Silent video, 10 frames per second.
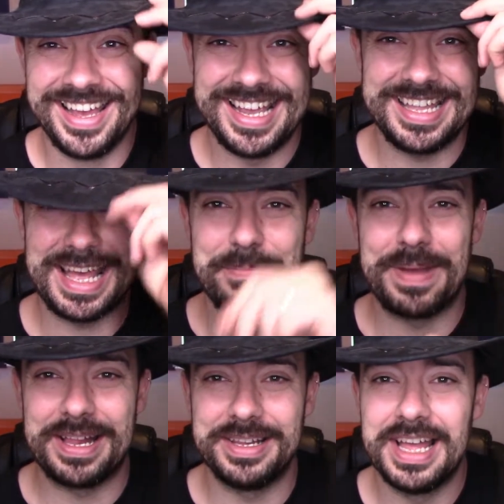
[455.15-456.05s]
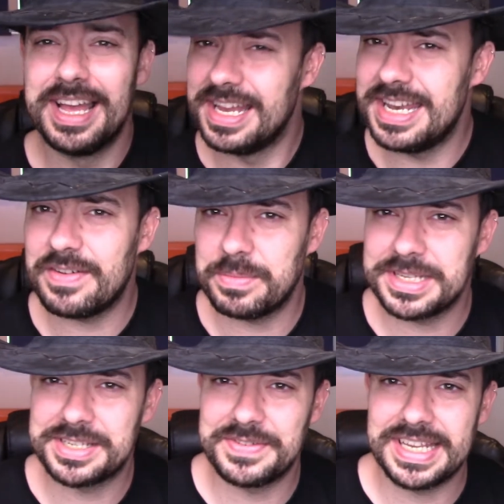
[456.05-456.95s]
Hit that bell, never
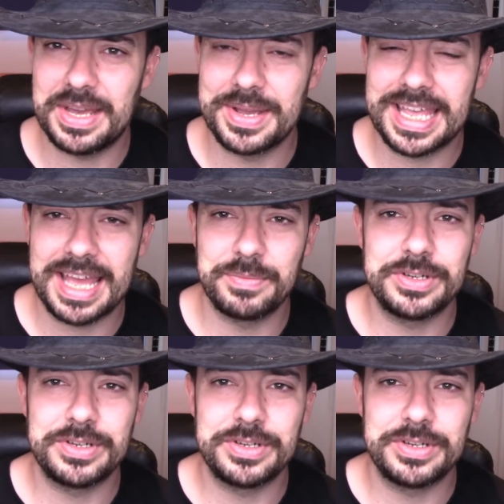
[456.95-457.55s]
miss a video again.